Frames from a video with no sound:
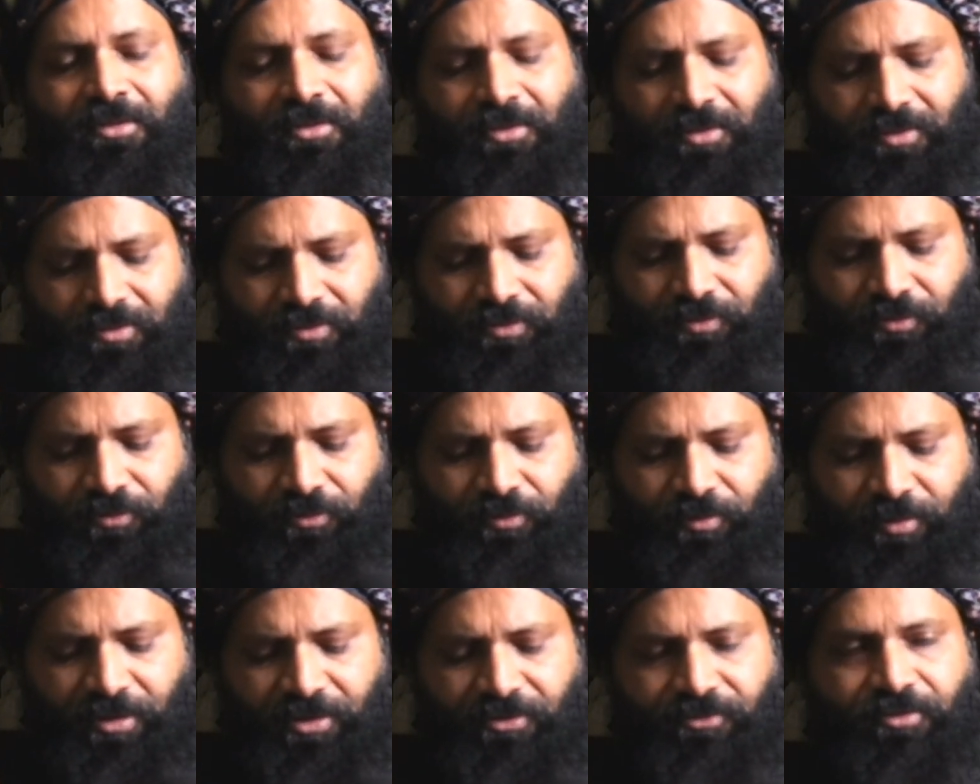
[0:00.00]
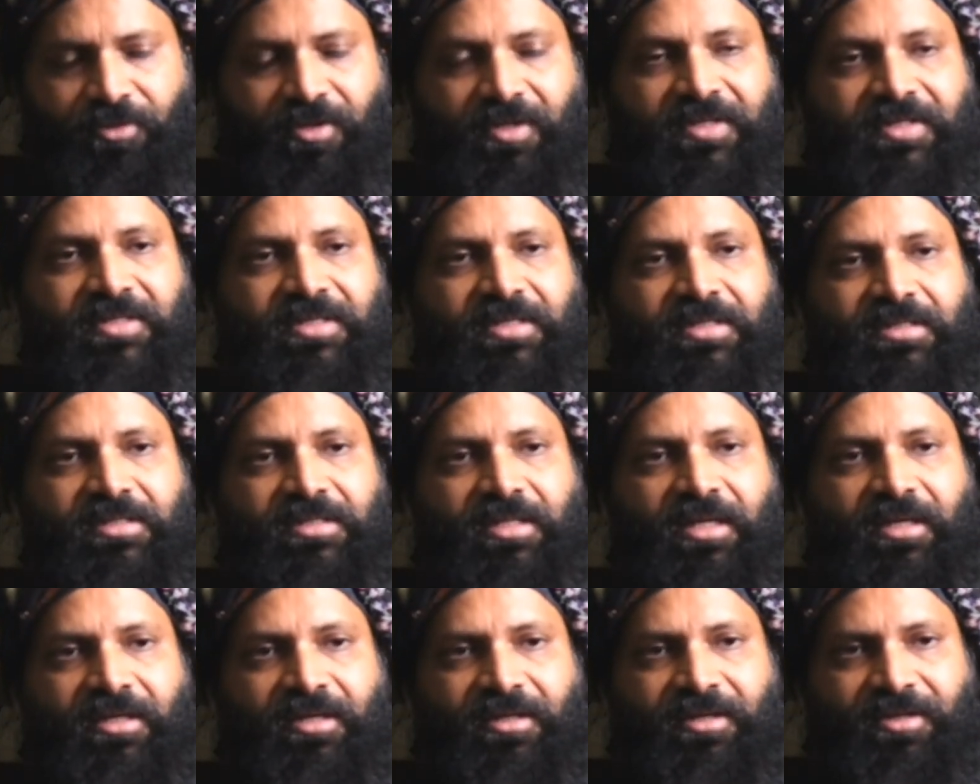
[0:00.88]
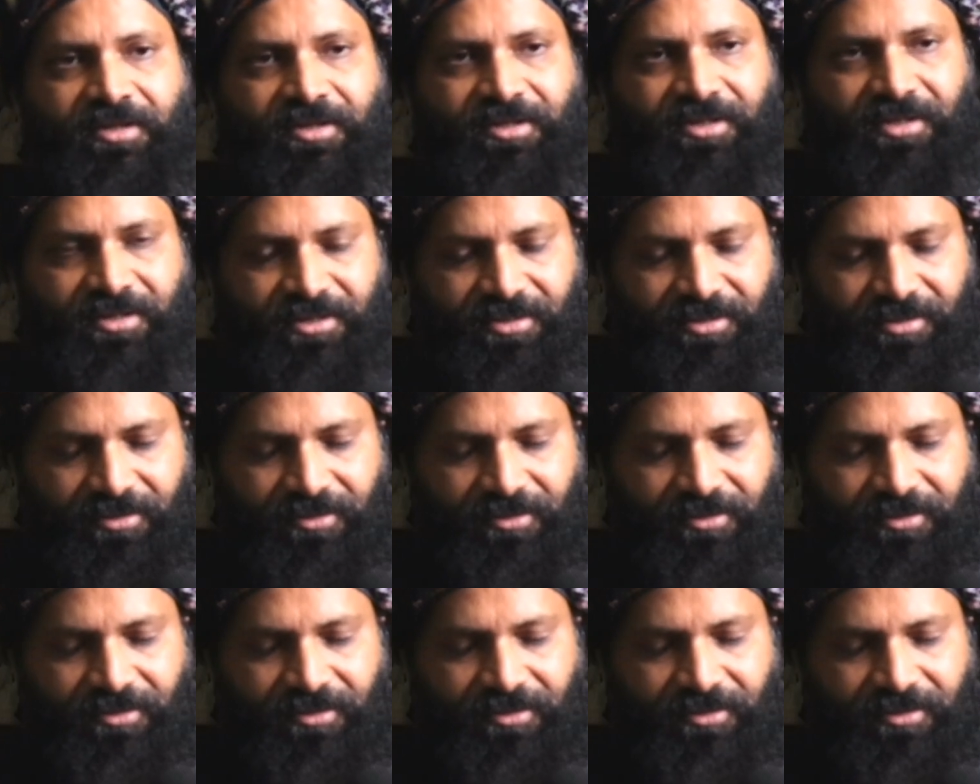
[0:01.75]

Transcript: So woman for us is like creator